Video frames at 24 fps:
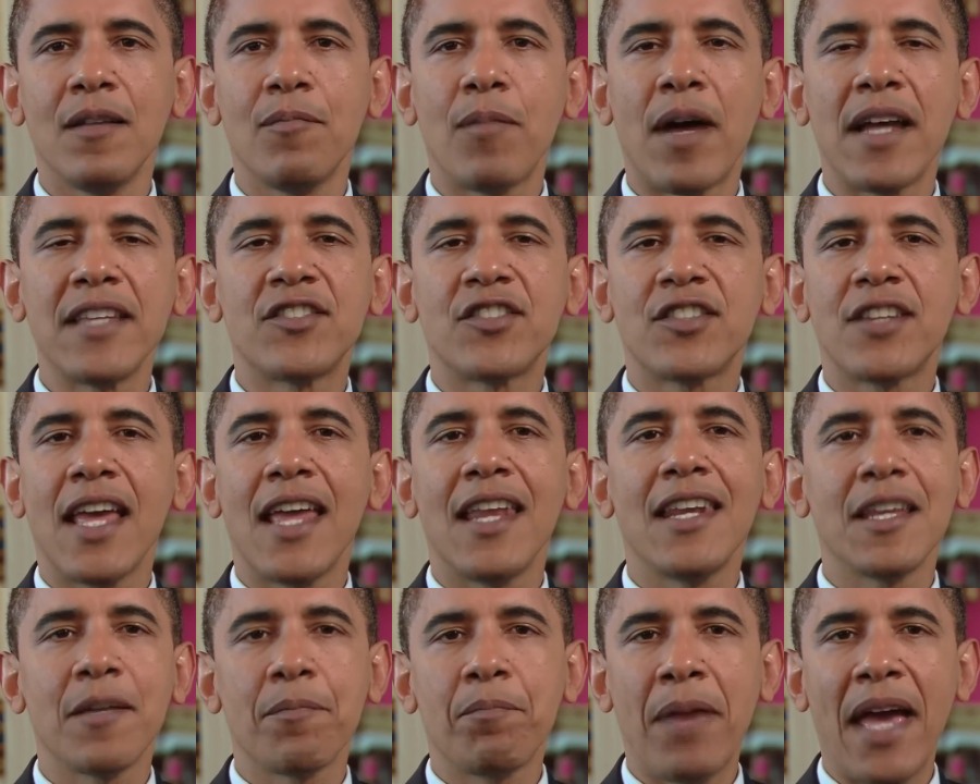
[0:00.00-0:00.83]
by
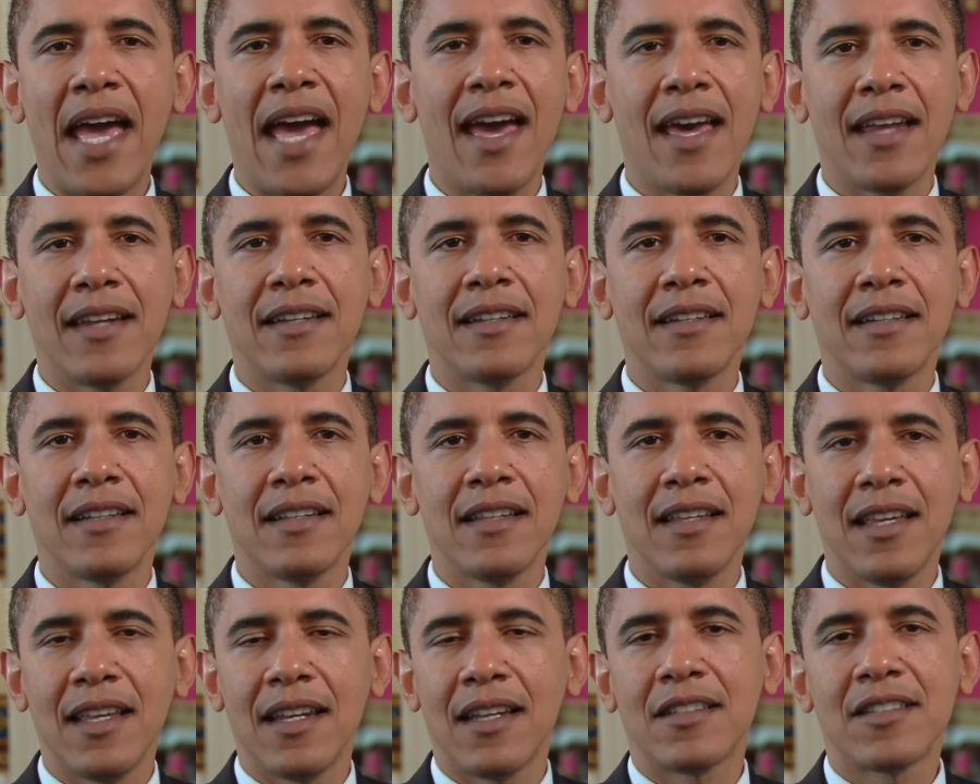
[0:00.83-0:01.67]
standing pat
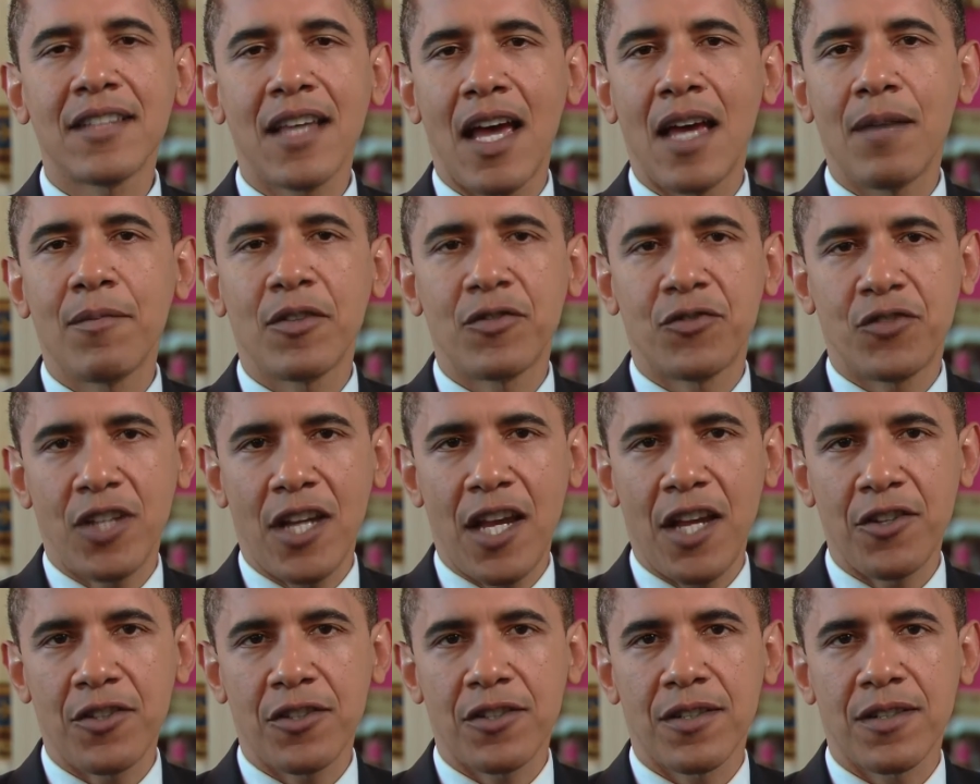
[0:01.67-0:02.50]
in a time of
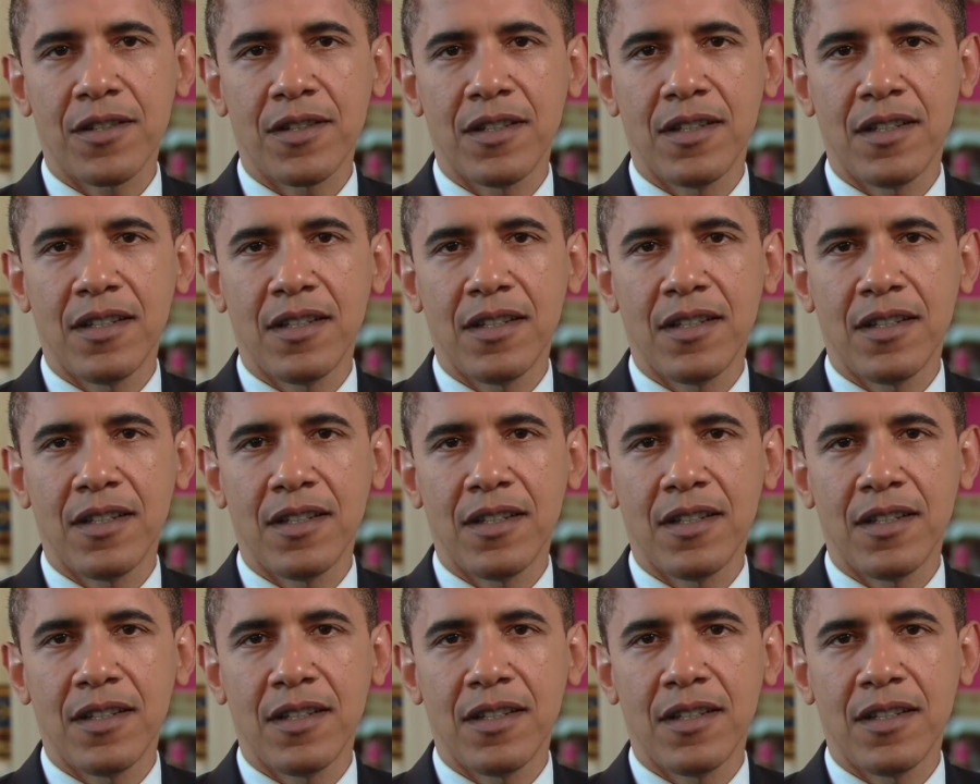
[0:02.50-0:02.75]
change.